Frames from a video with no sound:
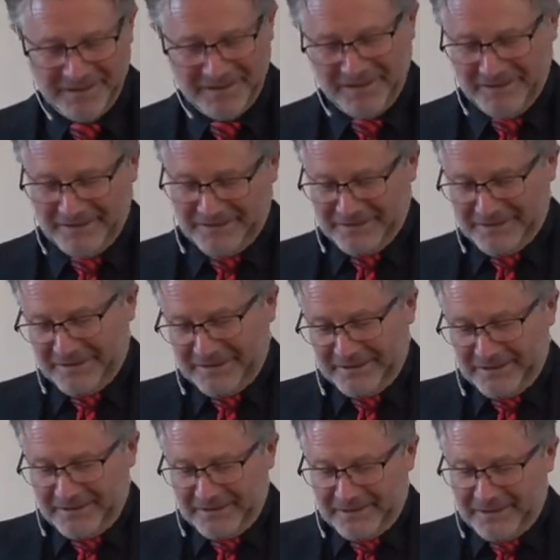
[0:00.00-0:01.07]

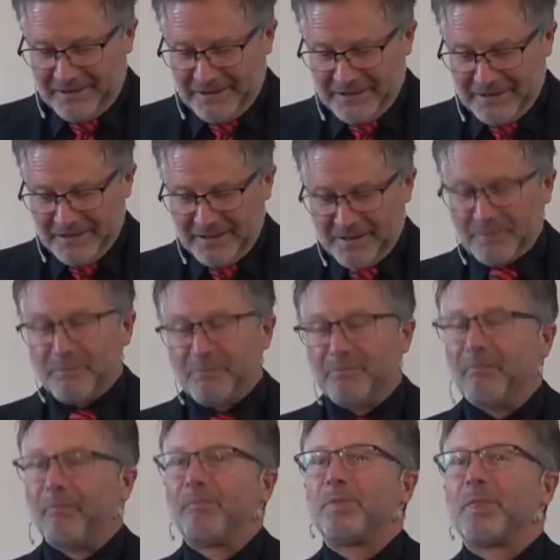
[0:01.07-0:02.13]

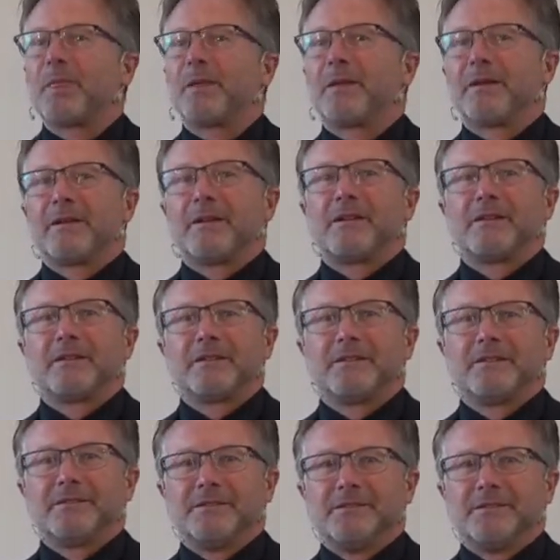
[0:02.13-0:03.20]

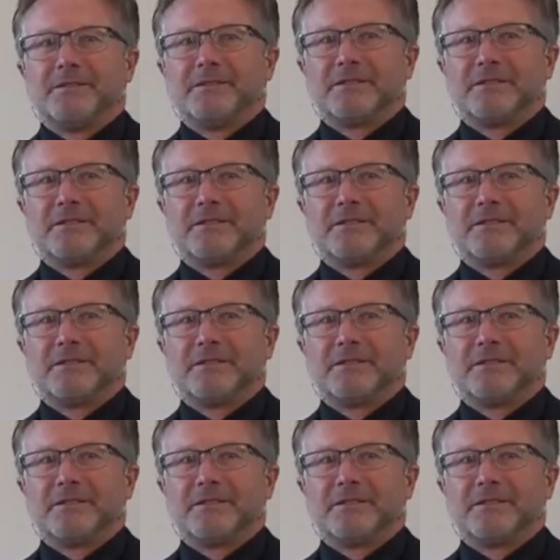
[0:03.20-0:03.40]
Nobody speaks.